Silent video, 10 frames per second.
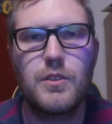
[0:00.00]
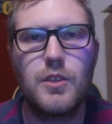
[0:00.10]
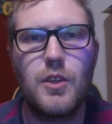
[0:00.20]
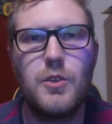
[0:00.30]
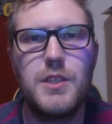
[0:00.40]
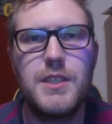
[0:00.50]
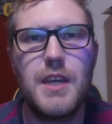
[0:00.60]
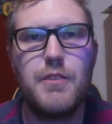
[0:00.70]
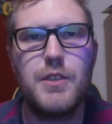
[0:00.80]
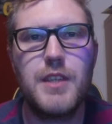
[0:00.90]
So who
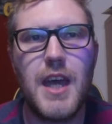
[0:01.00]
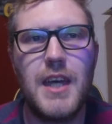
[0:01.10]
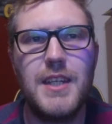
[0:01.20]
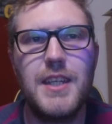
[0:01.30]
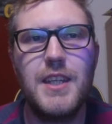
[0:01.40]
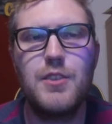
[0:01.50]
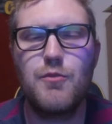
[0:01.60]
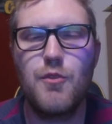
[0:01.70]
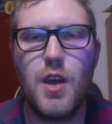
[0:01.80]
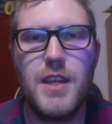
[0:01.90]
severs
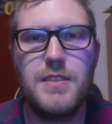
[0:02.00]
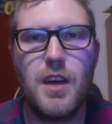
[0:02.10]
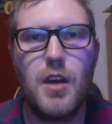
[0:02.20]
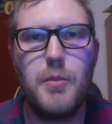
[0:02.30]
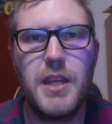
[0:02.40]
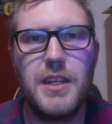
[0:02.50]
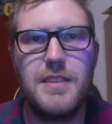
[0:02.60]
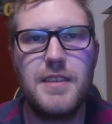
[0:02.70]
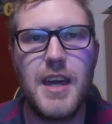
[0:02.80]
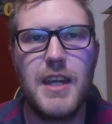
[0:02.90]
Anakin's right arm in
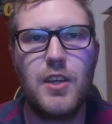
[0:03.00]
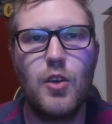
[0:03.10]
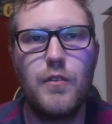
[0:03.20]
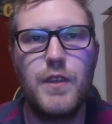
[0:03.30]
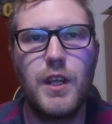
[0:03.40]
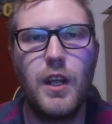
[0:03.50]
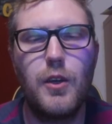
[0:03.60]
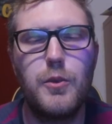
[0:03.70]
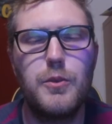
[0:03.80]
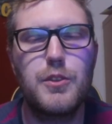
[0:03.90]
Attack of the
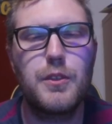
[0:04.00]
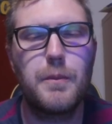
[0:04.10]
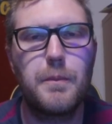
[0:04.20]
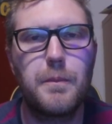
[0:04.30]
Clones?